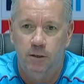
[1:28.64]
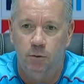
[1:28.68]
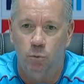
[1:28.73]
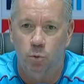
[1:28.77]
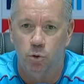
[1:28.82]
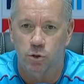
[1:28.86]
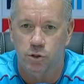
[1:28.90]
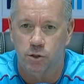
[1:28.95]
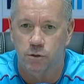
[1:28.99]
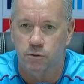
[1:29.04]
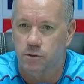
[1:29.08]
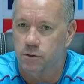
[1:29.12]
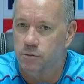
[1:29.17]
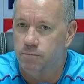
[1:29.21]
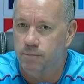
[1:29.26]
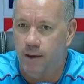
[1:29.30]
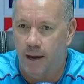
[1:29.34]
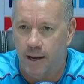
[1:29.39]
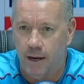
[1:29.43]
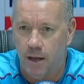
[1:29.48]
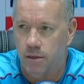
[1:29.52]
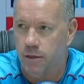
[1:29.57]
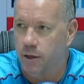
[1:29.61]
wasn't
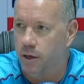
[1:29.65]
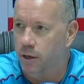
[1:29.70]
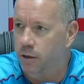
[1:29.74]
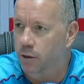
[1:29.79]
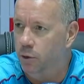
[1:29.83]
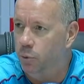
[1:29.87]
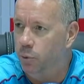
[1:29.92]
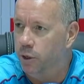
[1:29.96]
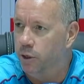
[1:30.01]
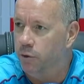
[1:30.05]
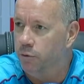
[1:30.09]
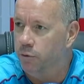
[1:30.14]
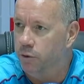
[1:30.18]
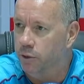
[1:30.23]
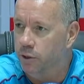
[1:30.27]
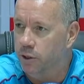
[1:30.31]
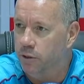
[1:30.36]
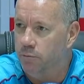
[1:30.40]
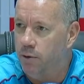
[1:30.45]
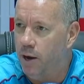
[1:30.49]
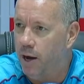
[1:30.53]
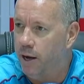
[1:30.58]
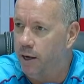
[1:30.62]
anything in the wicket
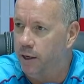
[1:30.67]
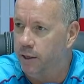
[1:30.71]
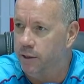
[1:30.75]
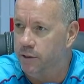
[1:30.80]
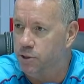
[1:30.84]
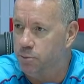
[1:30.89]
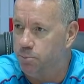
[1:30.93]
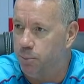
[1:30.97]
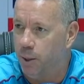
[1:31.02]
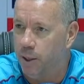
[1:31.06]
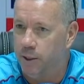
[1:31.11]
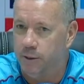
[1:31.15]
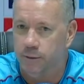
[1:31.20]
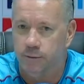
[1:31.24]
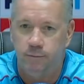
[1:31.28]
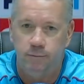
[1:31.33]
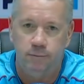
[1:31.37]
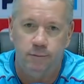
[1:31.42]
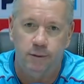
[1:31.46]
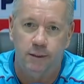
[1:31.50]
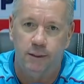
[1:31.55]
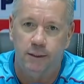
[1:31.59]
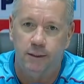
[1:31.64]
really, hardly spun,
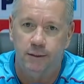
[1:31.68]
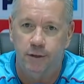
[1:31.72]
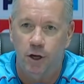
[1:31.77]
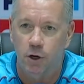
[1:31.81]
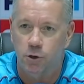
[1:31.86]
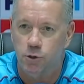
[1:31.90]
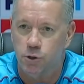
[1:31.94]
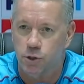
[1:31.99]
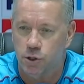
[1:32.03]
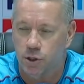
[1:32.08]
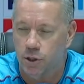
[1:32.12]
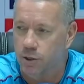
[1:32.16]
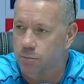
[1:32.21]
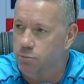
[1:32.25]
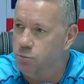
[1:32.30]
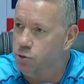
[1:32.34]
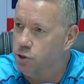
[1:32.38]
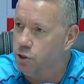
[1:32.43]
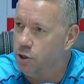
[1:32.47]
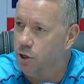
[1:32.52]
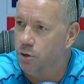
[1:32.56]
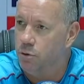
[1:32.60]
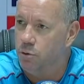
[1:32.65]
uh, no seam,
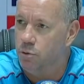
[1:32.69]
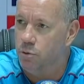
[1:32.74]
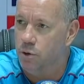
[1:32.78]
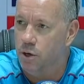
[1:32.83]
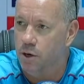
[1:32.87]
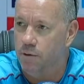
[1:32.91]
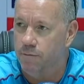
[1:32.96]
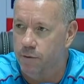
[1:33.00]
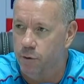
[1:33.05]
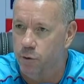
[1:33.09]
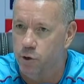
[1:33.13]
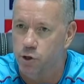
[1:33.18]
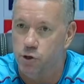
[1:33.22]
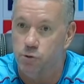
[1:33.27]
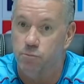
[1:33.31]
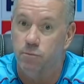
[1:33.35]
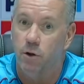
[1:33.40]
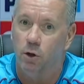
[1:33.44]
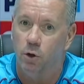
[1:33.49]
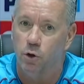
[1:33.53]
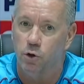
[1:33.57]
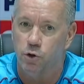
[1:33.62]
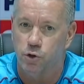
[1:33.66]
so uh, very
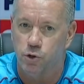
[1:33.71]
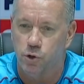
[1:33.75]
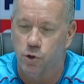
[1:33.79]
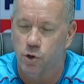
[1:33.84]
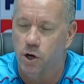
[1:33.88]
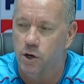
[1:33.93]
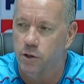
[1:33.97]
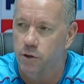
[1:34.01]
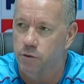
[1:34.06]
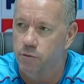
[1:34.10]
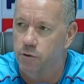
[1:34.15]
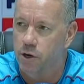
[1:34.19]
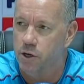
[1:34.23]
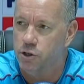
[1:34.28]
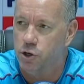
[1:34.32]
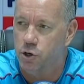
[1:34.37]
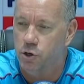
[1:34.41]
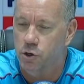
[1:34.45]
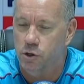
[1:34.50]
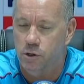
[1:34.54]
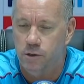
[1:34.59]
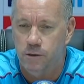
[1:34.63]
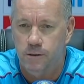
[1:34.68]
a lot drier than
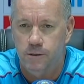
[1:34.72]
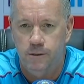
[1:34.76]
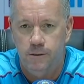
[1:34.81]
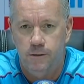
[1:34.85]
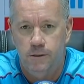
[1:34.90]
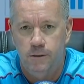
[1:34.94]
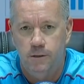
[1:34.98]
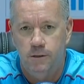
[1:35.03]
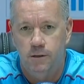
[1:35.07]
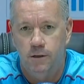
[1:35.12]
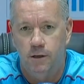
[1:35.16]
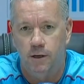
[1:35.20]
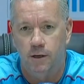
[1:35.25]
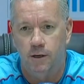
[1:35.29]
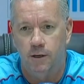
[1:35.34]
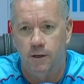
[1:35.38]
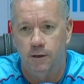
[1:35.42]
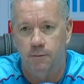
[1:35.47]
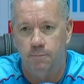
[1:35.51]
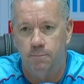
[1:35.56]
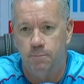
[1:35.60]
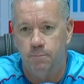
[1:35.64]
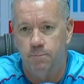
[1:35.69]
Rajkot.
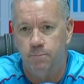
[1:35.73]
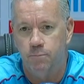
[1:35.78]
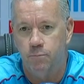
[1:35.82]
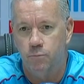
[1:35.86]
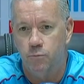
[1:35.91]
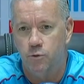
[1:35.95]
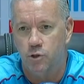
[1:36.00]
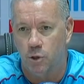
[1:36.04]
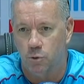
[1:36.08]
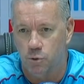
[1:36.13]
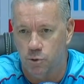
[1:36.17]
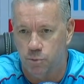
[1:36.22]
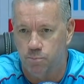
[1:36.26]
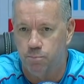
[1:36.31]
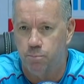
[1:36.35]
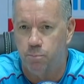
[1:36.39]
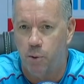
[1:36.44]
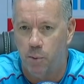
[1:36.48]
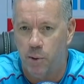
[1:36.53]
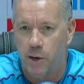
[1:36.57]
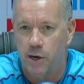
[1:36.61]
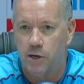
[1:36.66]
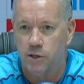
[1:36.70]
Um, so it was
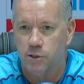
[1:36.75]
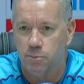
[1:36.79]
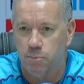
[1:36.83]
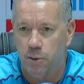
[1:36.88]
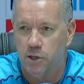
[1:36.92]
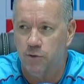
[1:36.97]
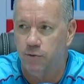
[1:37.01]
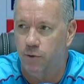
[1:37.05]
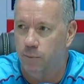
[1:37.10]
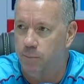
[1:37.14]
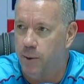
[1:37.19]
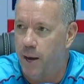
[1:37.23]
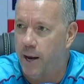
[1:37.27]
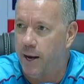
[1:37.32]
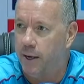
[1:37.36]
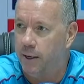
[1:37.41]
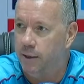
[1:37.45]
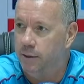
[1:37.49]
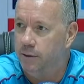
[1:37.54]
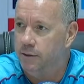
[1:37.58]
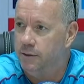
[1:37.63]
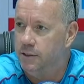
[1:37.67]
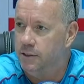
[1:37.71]
probably at its best for
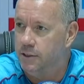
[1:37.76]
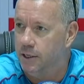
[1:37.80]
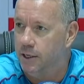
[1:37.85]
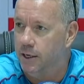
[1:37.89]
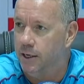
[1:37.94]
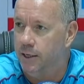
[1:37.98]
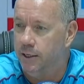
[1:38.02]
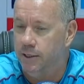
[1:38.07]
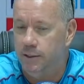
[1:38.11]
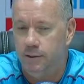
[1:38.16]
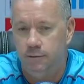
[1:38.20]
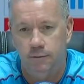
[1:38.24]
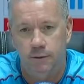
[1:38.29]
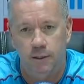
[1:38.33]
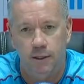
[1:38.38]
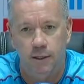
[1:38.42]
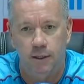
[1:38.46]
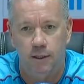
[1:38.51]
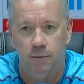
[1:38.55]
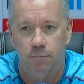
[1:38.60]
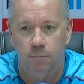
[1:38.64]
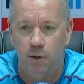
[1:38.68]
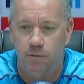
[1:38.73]
batting today.
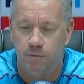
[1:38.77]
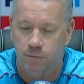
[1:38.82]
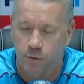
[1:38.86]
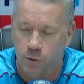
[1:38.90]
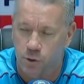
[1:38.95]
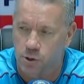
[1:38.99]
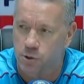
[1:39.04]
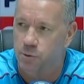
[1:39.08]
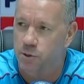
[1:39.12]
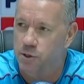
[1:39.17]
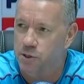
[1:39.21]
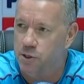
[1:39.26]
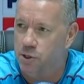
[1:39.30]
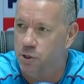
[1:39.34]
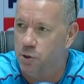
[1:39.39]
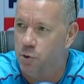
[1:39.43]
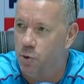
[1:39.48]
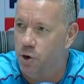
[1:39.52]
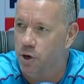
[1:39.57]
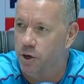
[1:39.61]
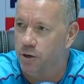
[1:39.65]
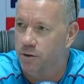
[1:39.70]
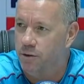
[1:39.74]
Um, unfortunately, we just didn't
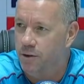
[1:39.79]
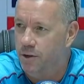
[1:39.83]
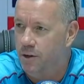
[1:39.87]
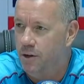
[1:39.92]
quite